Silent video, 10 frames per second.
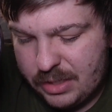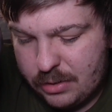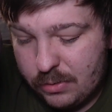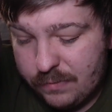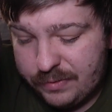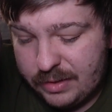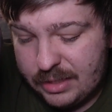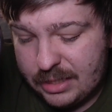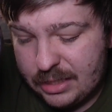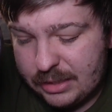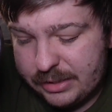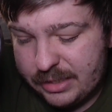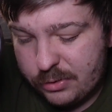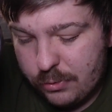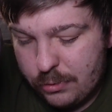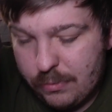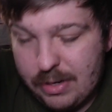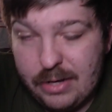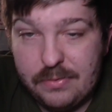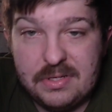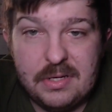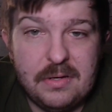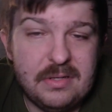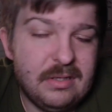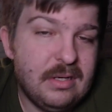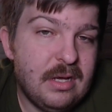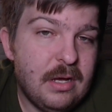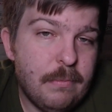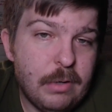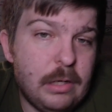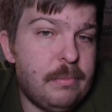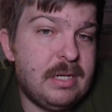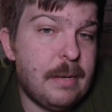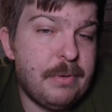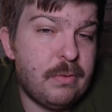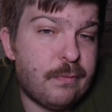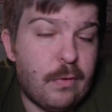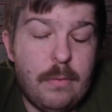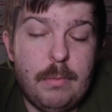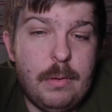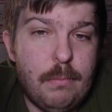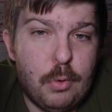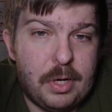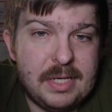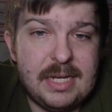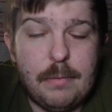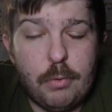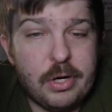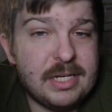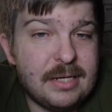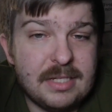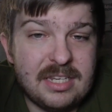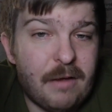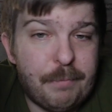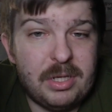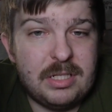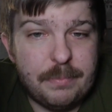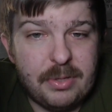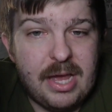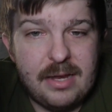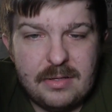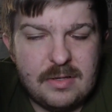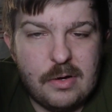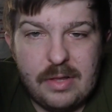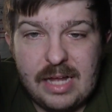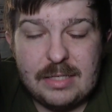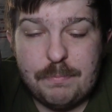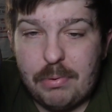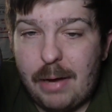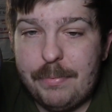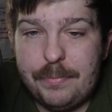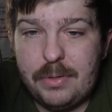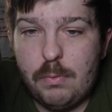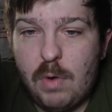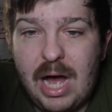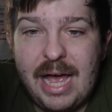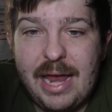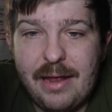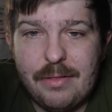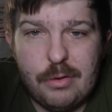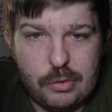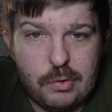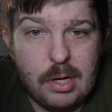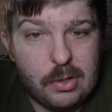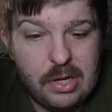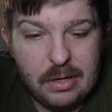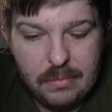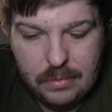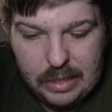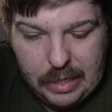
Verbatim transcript: Uh, hopefully, they can get that turned around and bring home a W from Morgantown. Morgantown's a tough place to play, so that's probably why they're struggling.